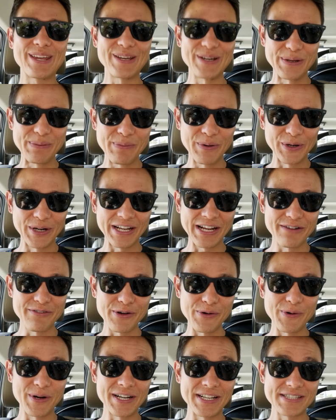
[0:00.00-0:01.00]
Good morning,
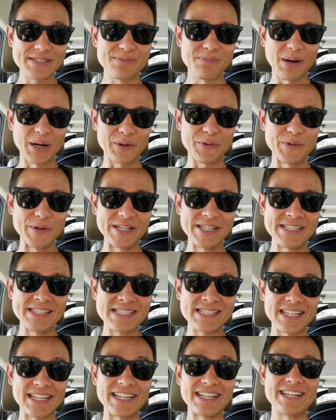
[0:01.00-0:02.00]
everyone. It's Mark
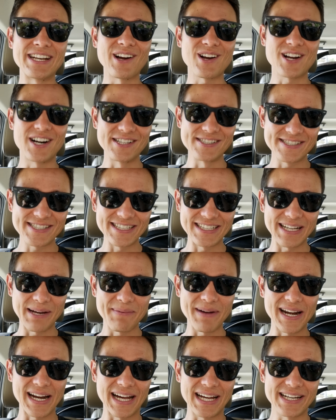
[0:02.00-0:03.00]
Wiens in Nakhon Si
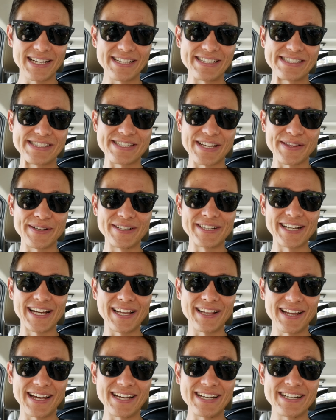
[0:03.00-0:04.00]
Thammarat in Southern
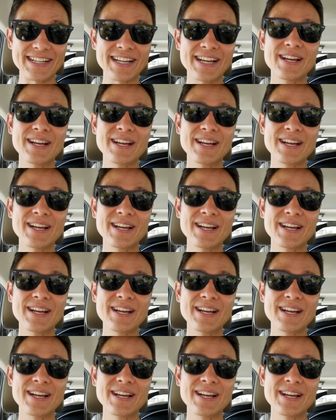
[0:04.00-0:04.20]
Thailand.